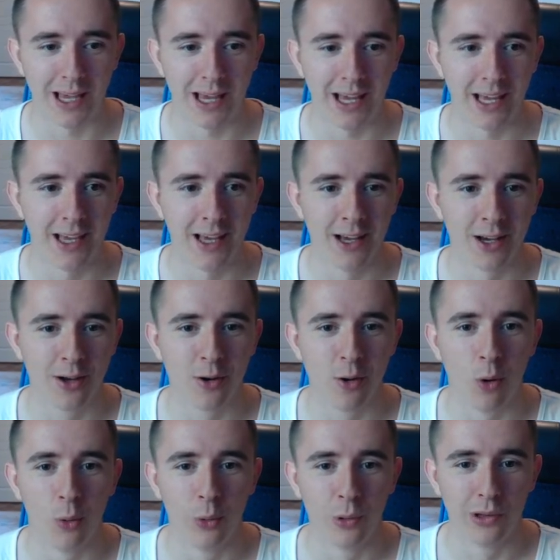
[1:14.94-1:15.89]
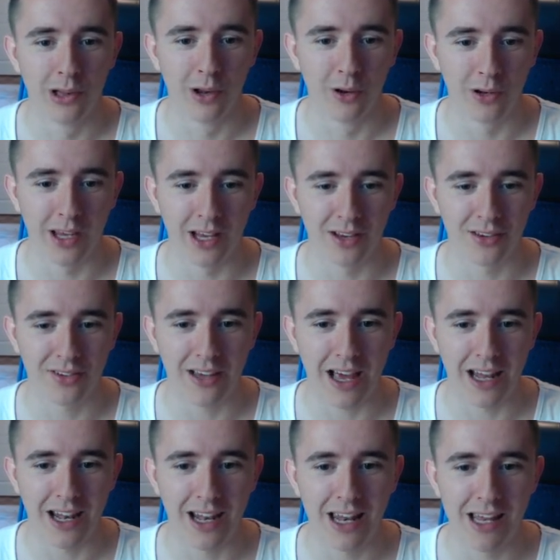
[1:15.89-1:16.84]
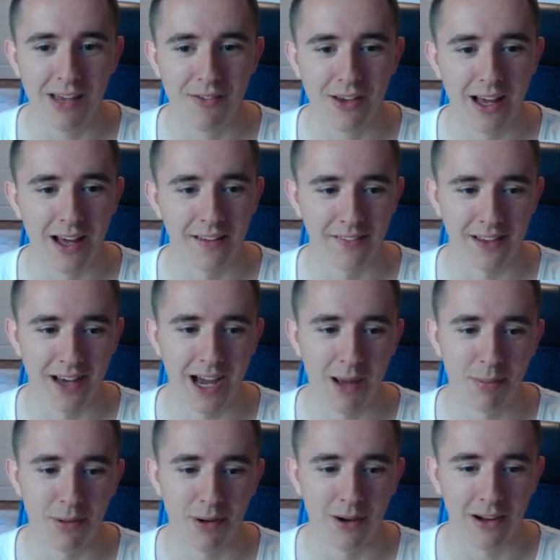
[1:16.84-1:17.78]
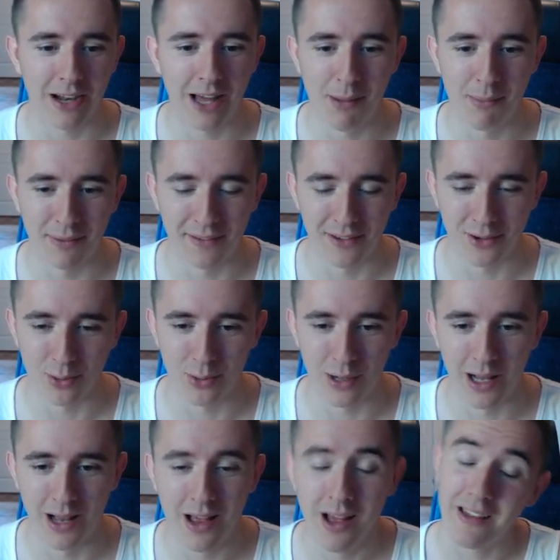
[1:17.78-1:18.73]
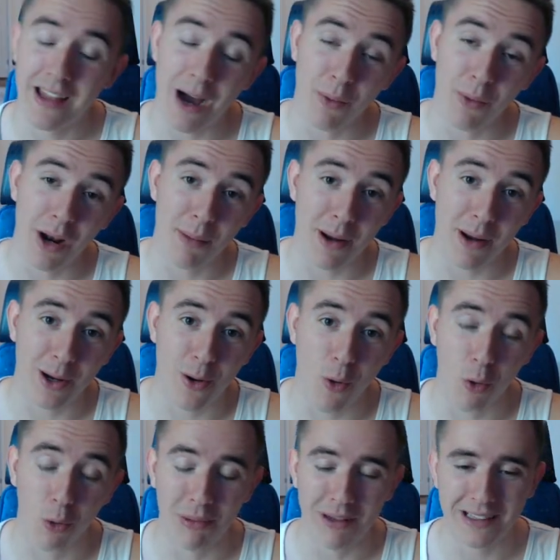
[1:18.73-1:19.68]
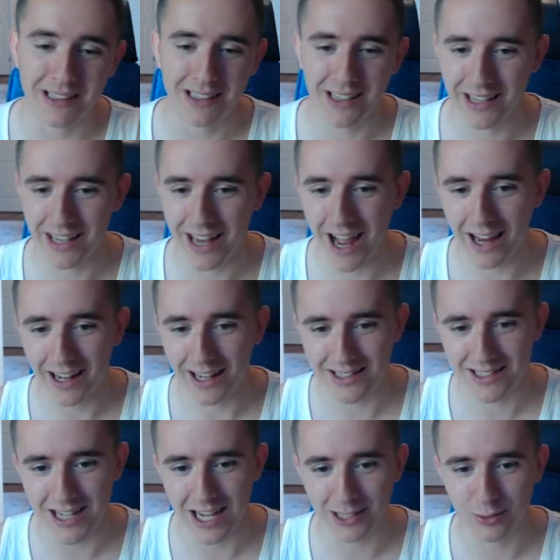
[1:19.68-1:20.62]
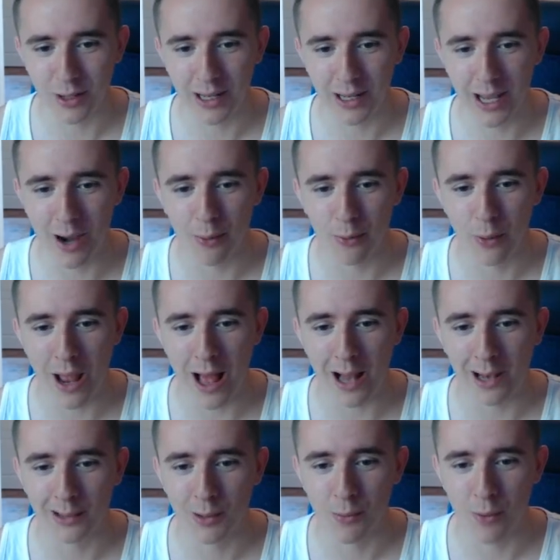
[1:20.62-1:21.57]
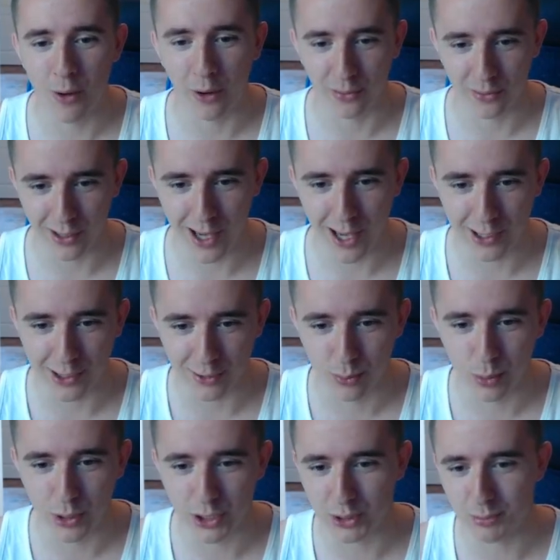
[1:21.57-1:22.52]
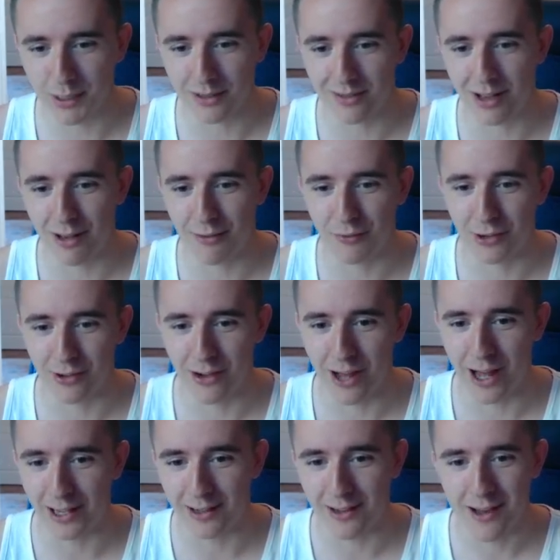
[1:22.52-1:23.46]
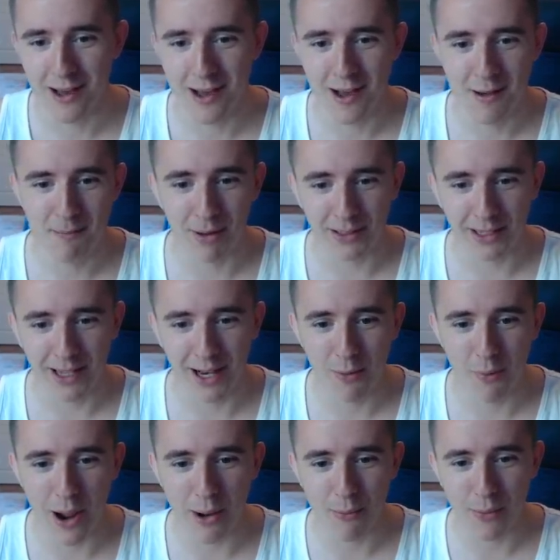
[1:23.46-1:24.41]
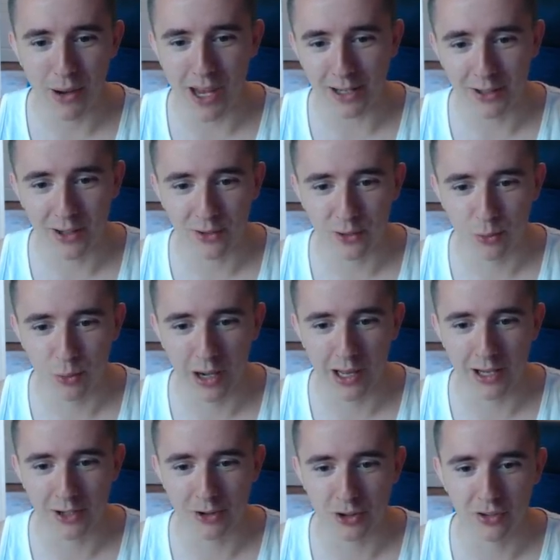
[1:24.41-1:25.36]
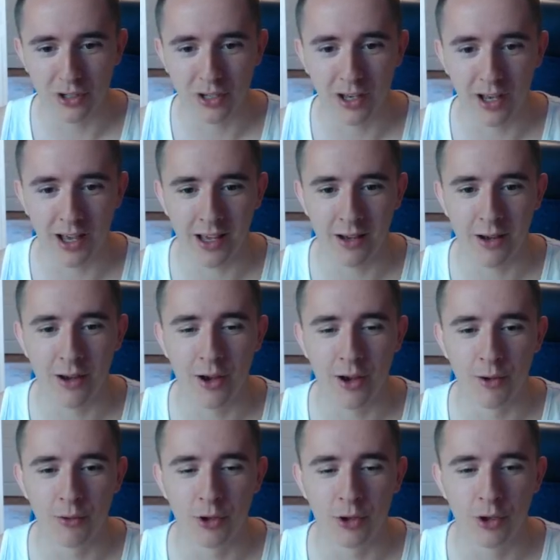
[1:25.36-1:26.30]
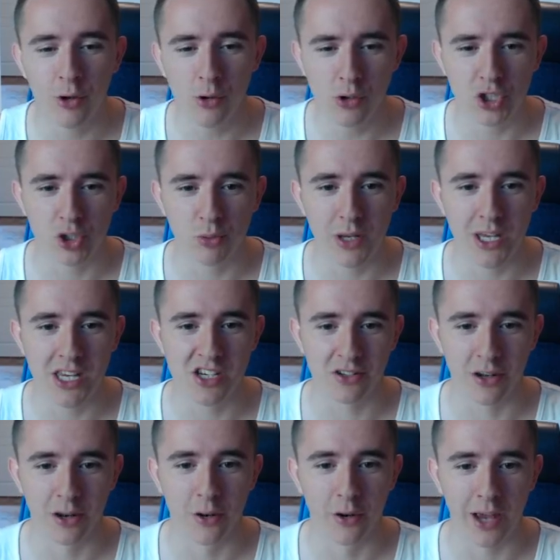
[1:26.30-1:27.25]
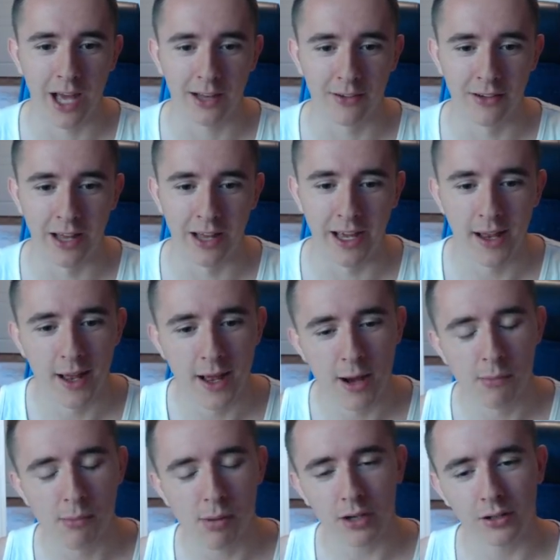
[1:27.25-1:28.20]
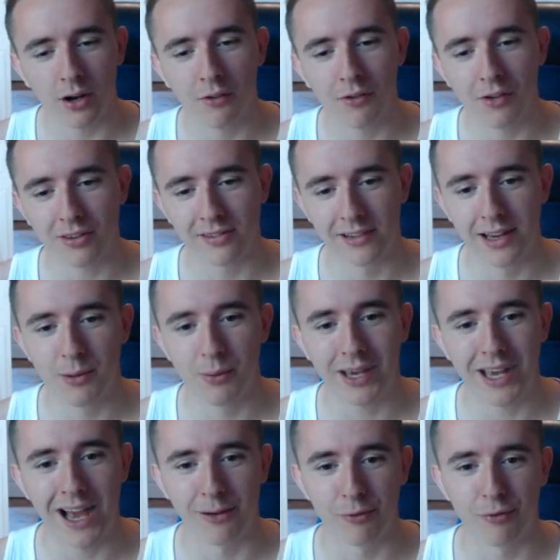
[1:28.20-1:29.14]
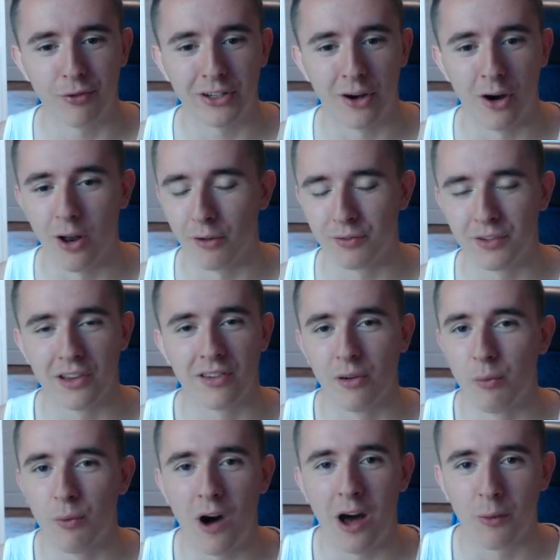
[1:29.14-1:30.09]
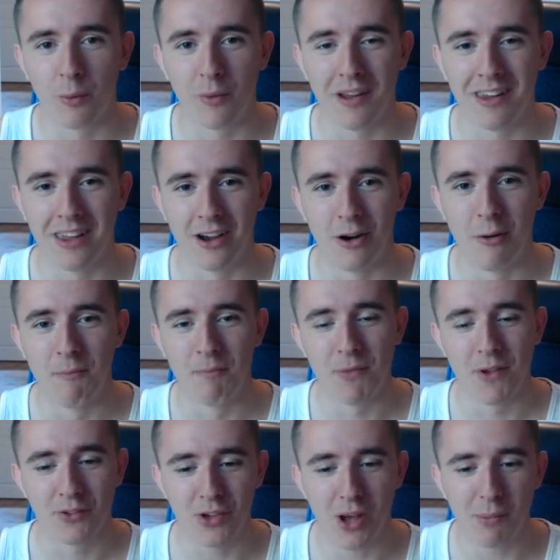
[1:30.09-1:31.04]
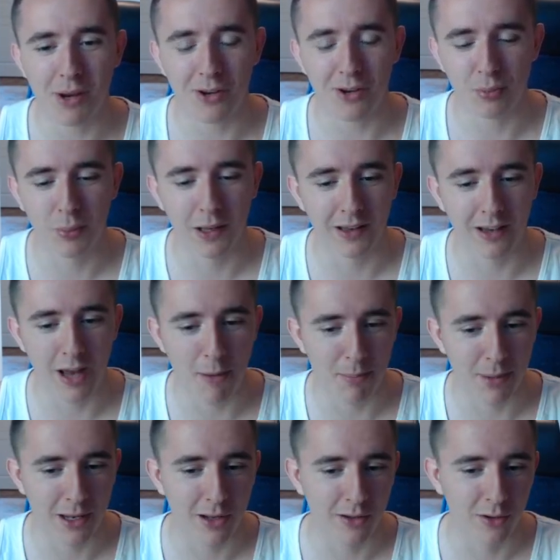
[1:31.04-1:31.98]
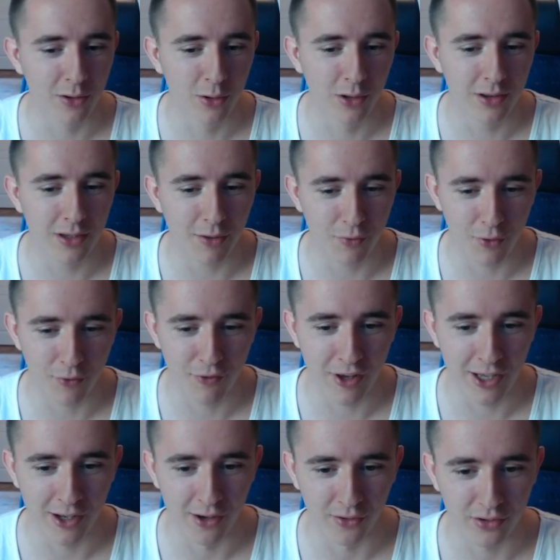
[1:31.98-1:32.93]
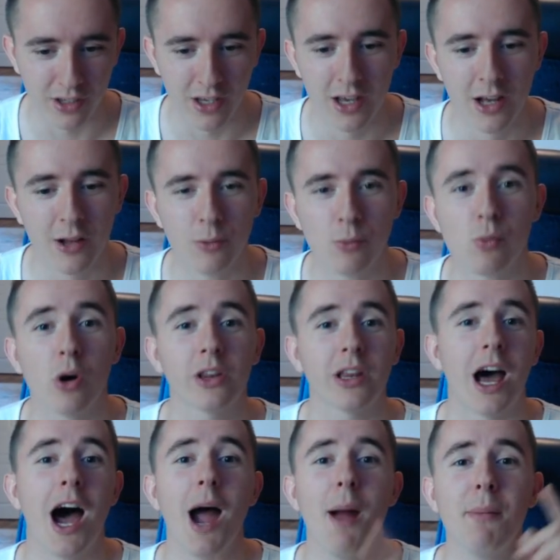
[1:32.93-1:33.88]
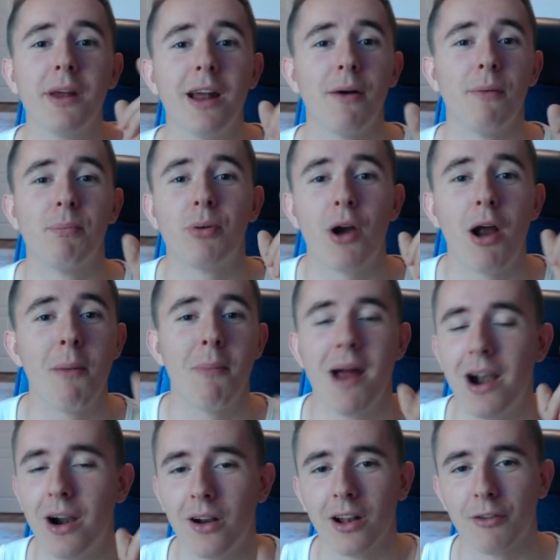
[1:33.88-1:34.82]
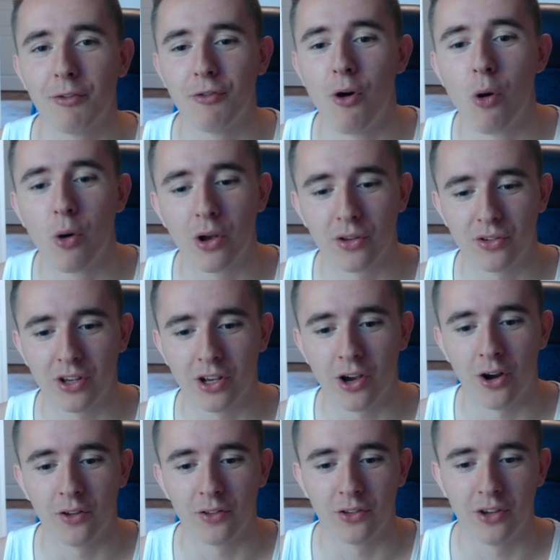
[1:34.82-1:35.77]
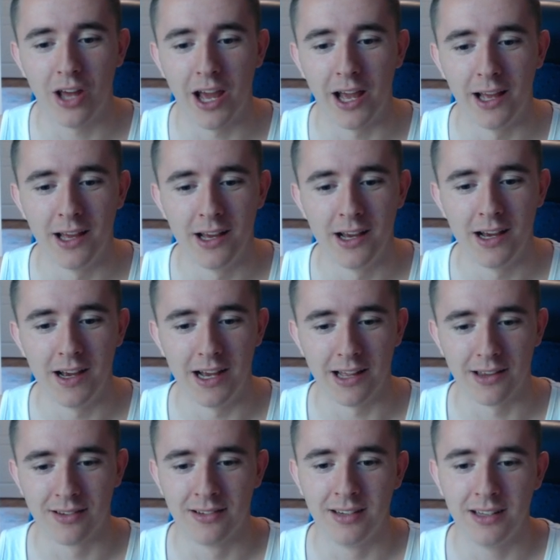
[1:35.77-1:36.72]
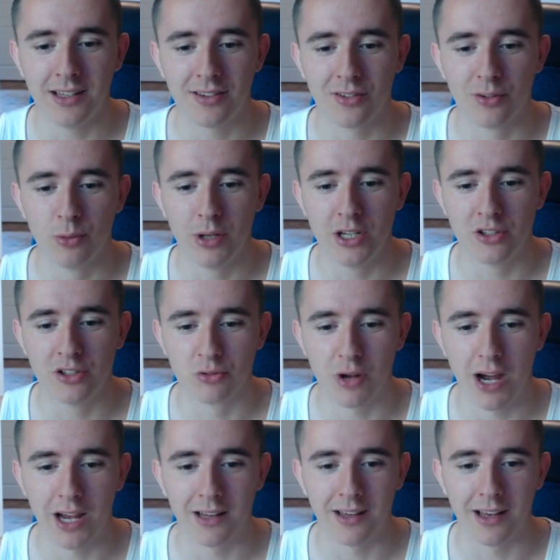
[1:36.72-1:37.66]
a cold looking Scandinavian type of climate as well. That would have been cool, but yeah, that's not really how reality works. I can't just wish myself into that. But anyway, we got this really interesting huge region to look at today, but obviously we can't fit all of this in one video, so I'm gonna split it up into different videos. What I'm gonna primarily focusing on today is this region right